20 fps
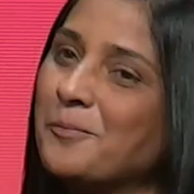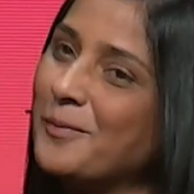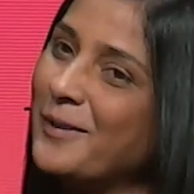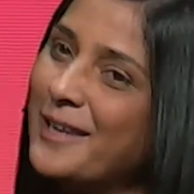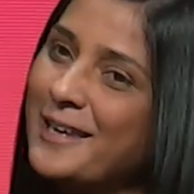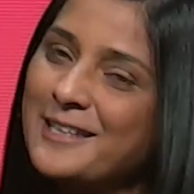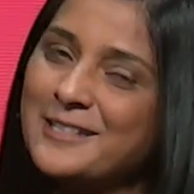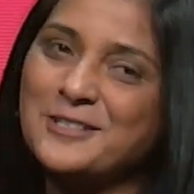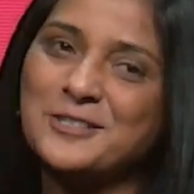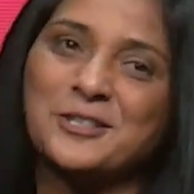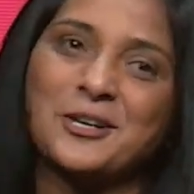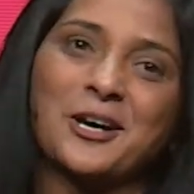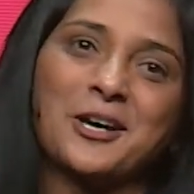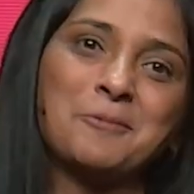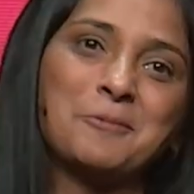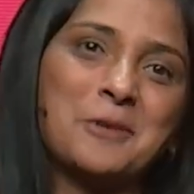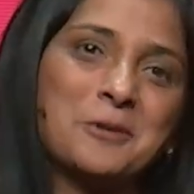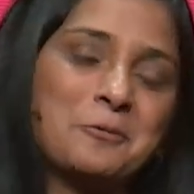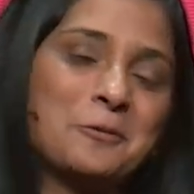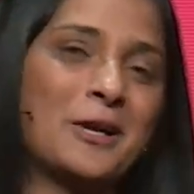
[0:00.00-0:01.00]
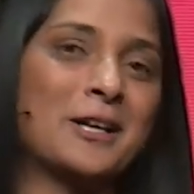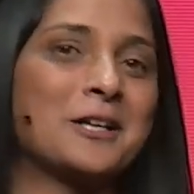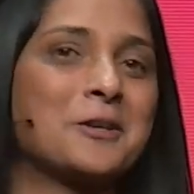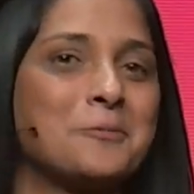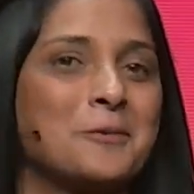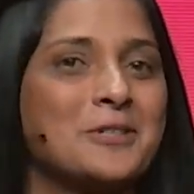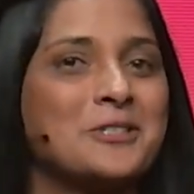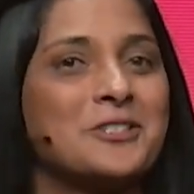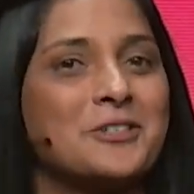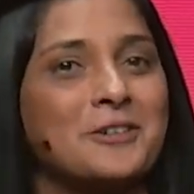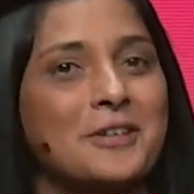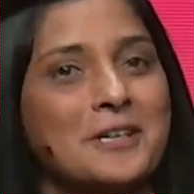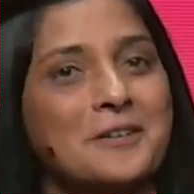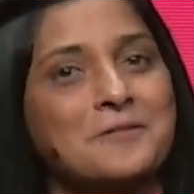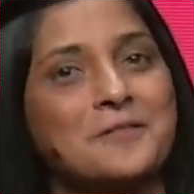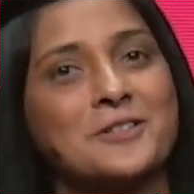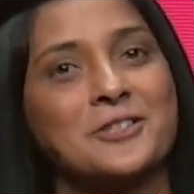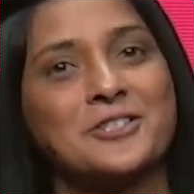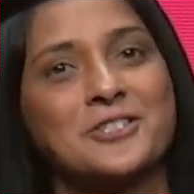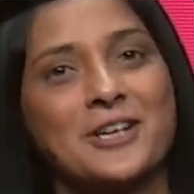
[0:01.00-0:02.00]
Please join me in welcoming
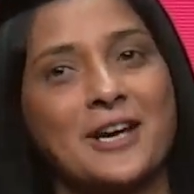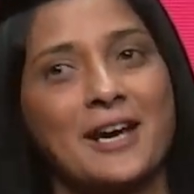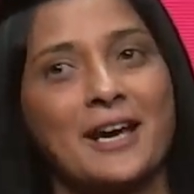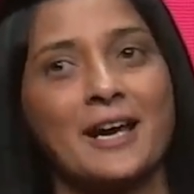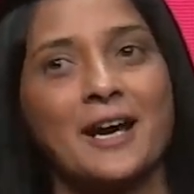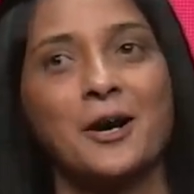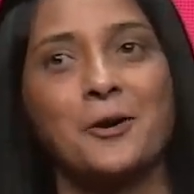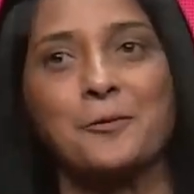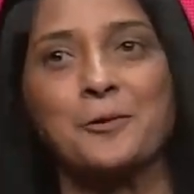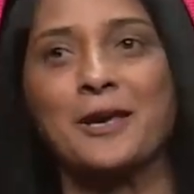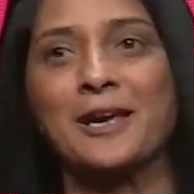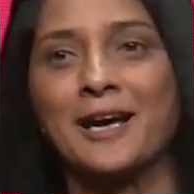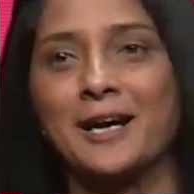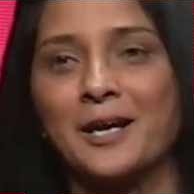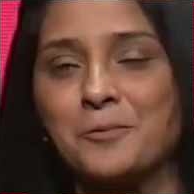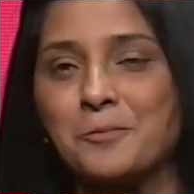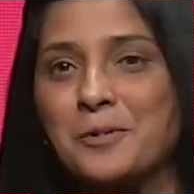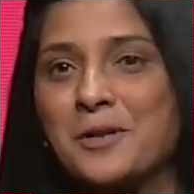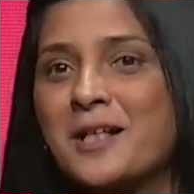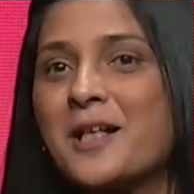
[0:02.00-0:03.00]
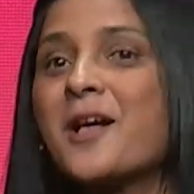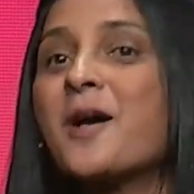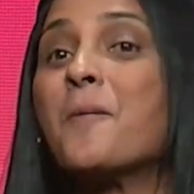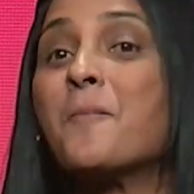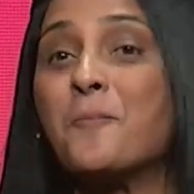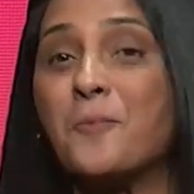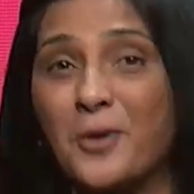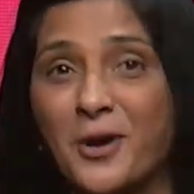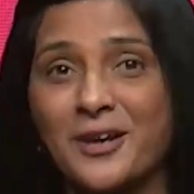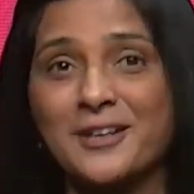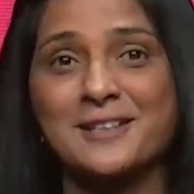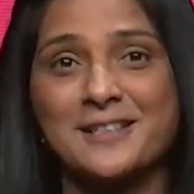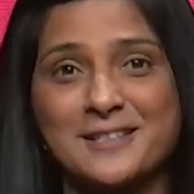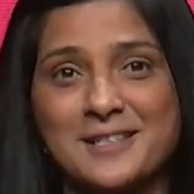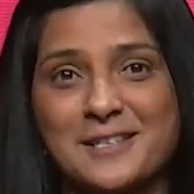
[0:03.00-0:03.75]
Sherif to share how we help modern